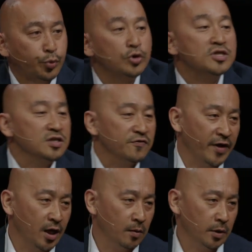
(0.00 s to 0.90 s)
Brooks's
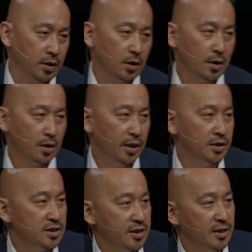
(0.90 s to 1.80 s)
family
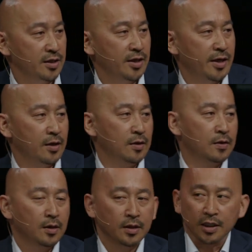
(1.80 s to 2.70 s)
in San Diego,